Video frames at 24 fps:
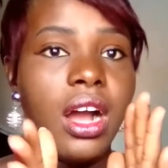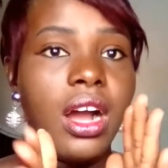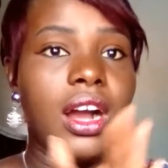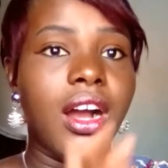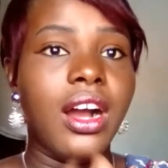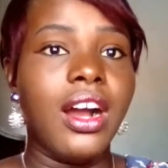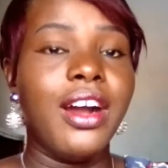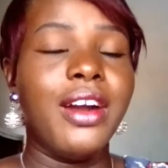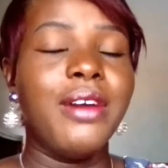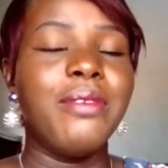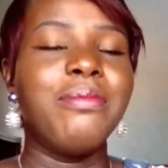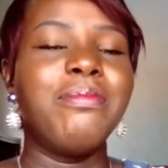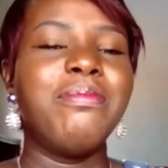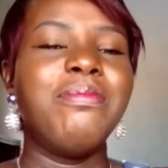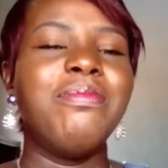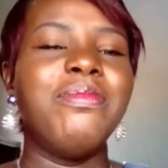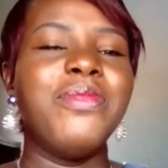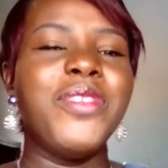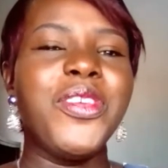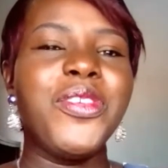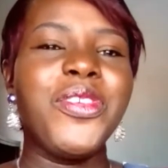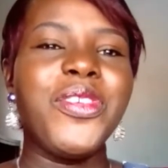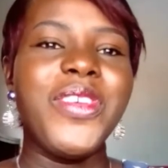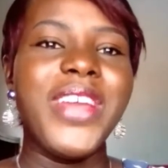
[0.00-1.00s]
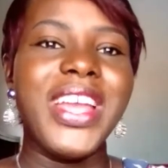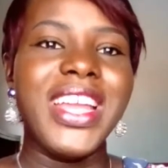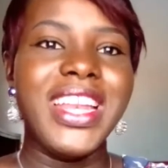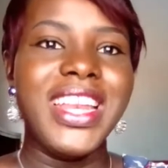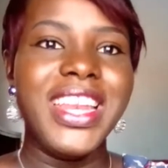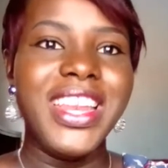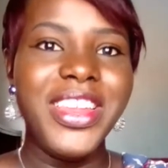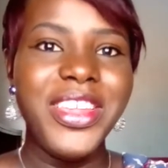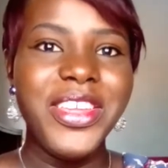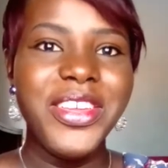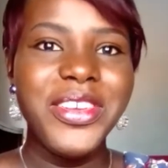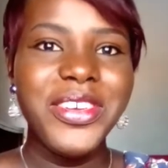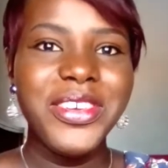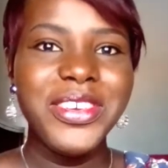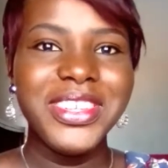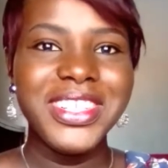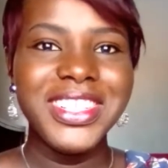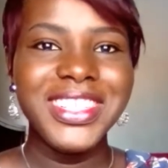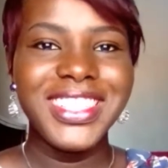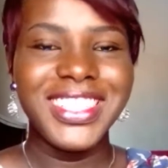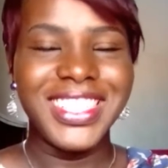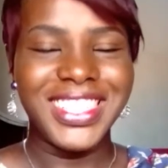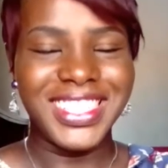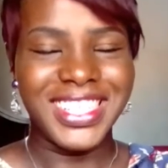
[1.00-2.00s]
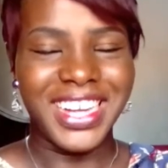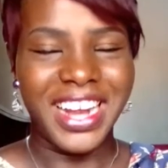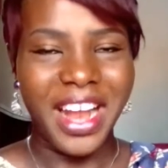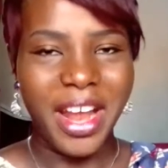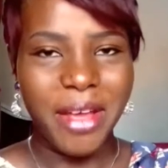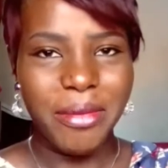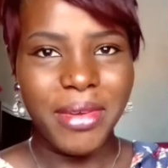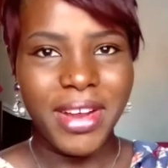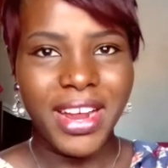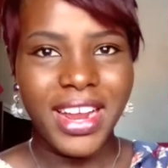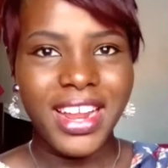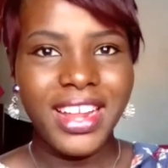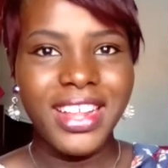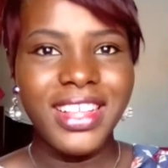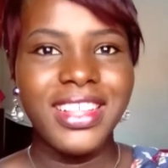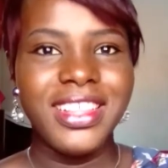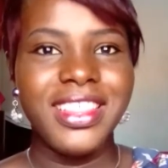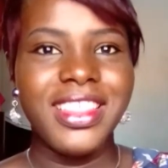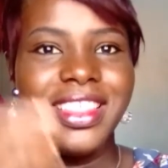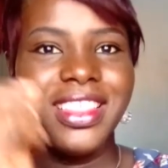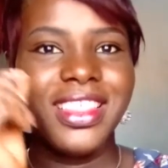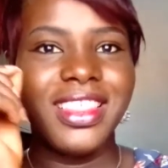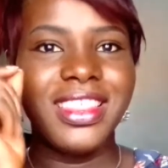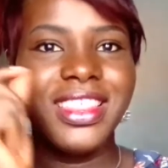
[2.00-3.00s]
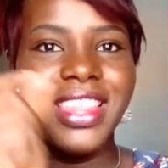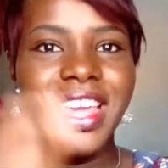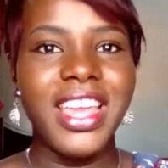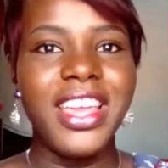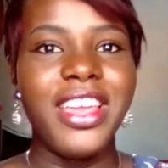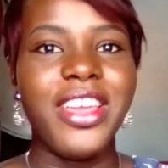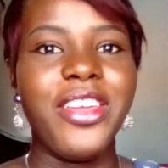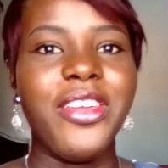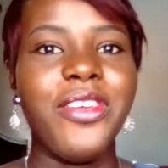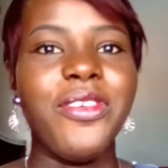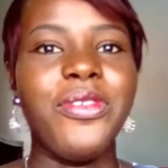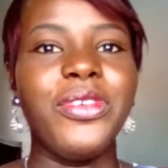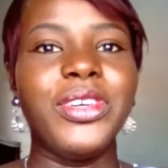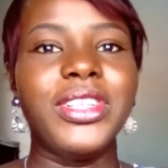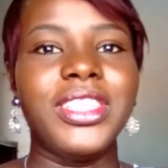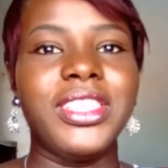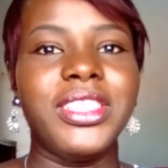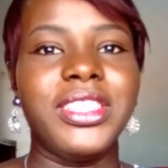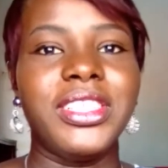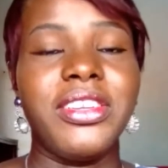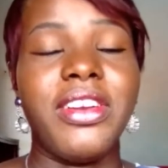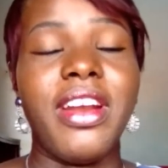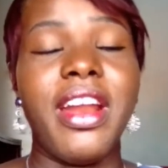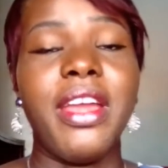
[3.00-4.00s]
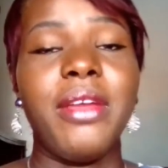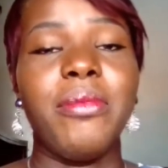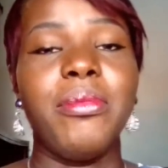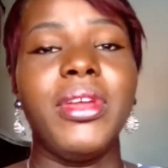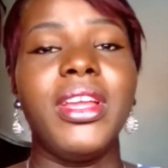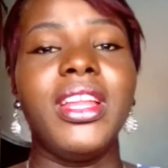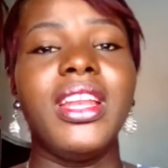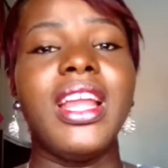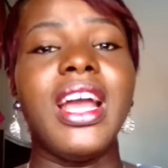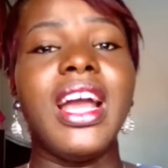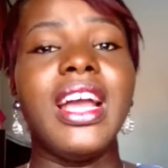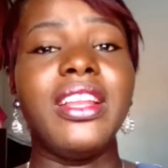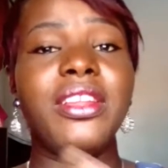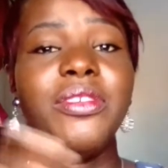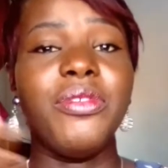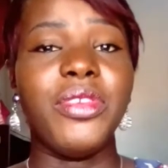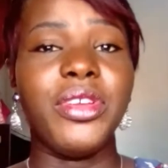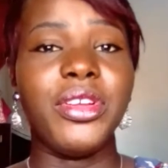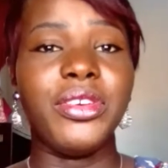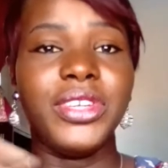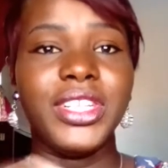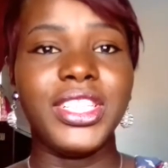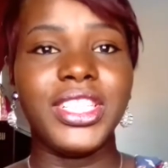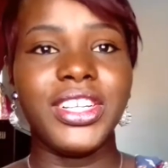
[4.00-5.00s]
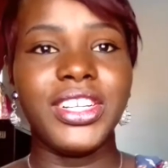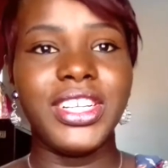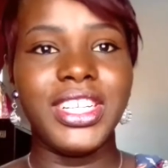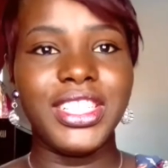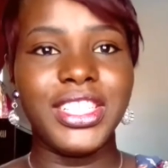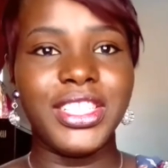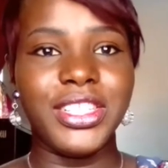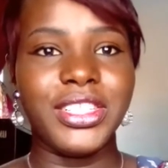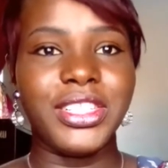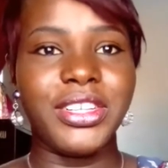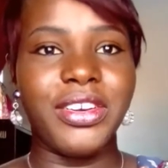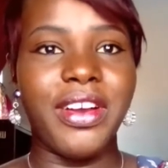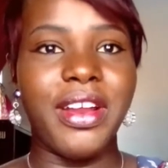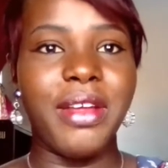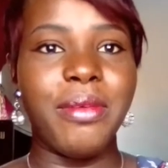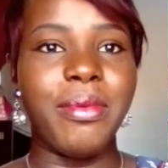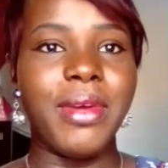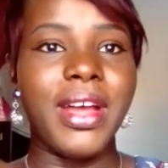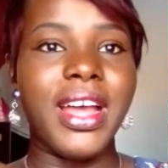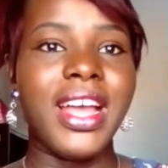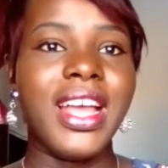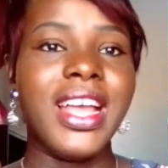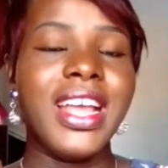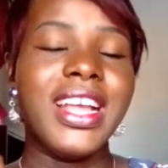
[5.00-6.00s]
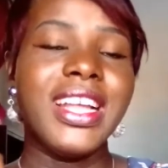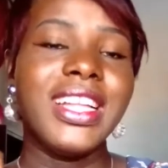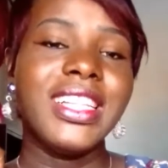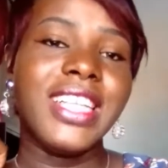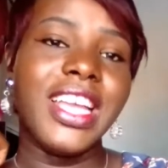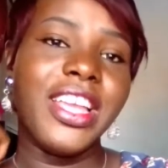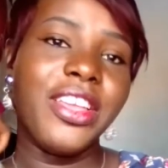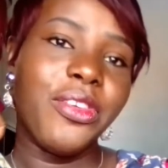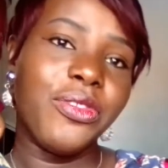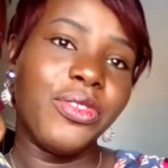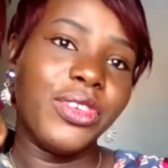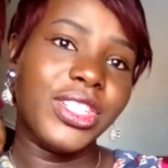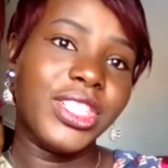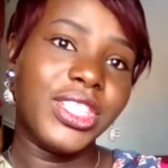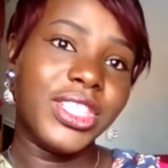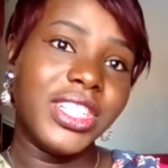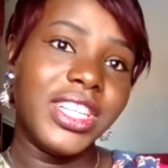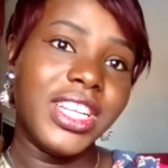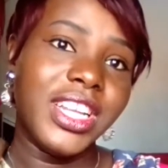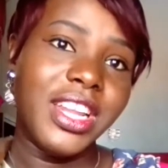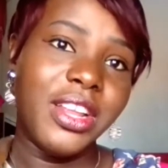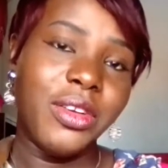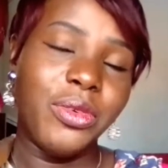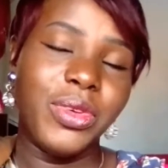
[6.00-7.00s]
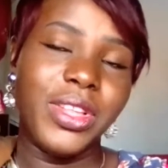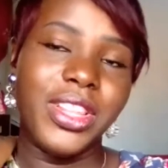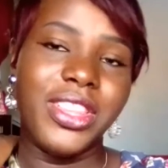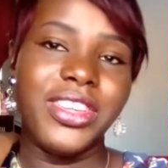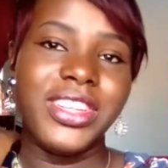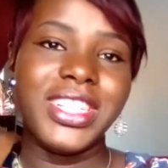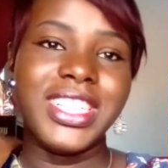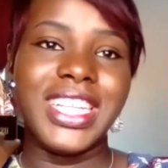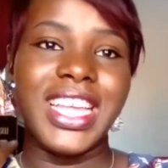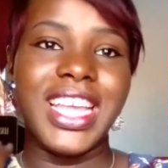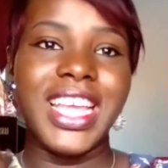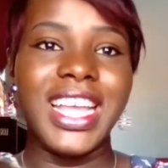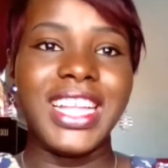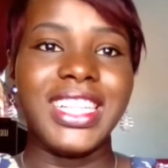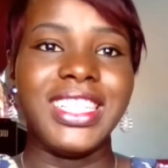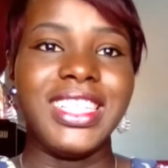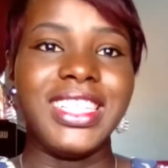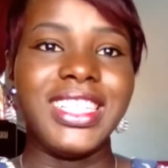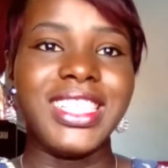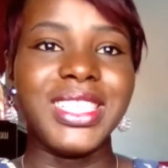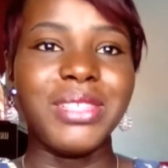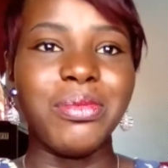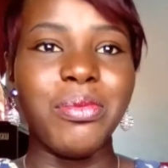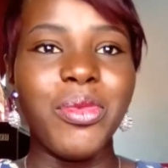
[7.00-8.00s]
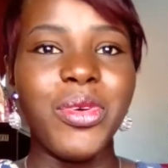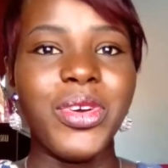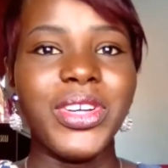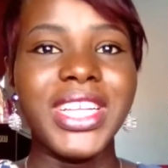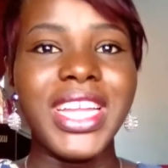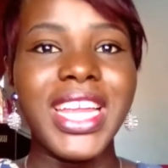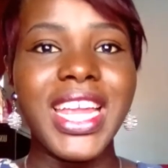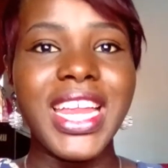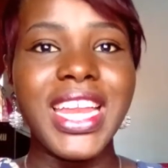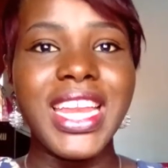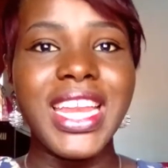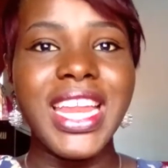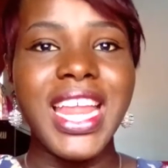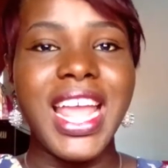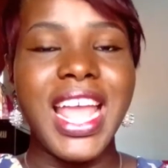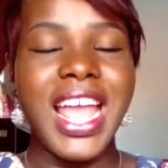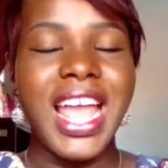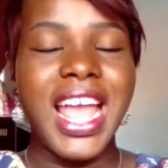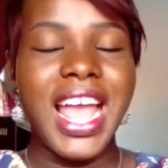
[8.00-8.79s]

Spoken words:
If you're a new subscriber, thank you for subscribing, and if you're a returning subscriber, thank you for tuning in with us again this morning.